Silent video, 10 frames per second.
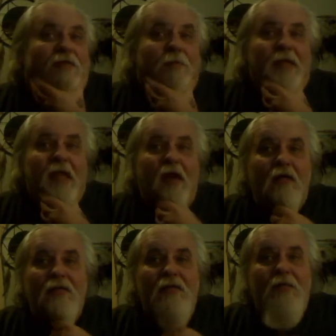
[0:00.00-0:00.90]
to be
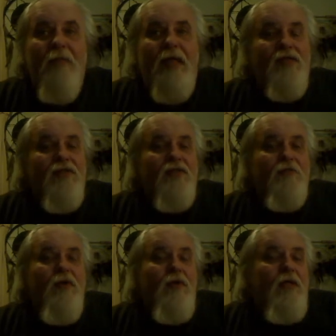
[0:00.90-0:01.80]
honest, I've managed to
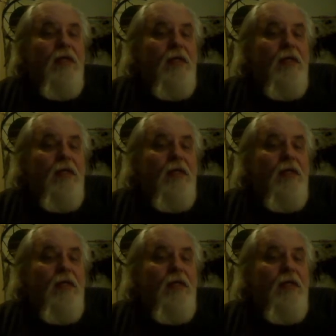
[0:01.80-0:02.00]
smoke